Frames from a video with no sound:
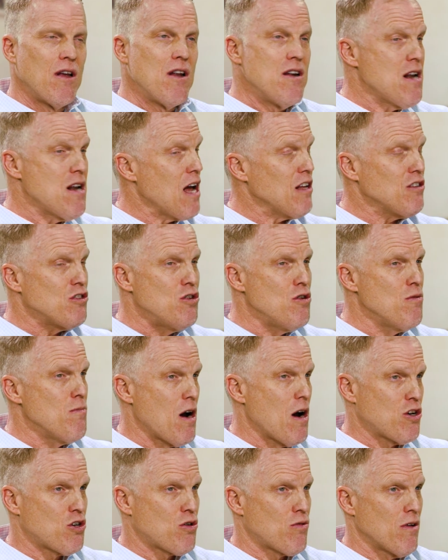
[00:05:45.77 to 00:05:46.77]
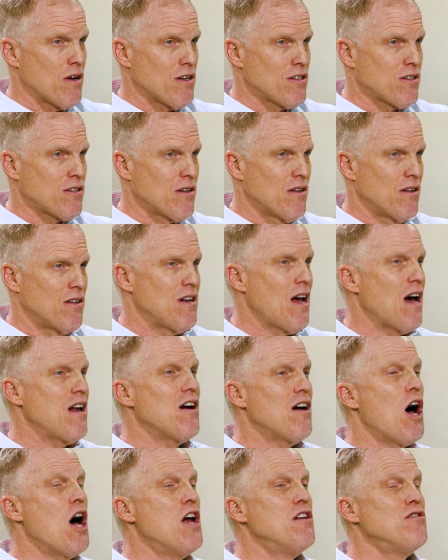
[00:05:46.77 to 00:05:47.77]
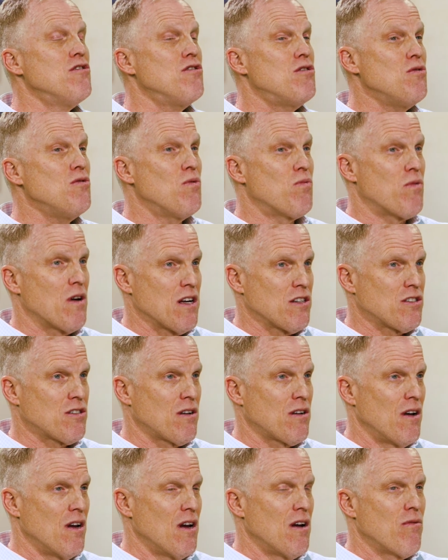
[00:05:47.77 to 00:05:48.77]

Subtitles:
not too much risk, not undue risk.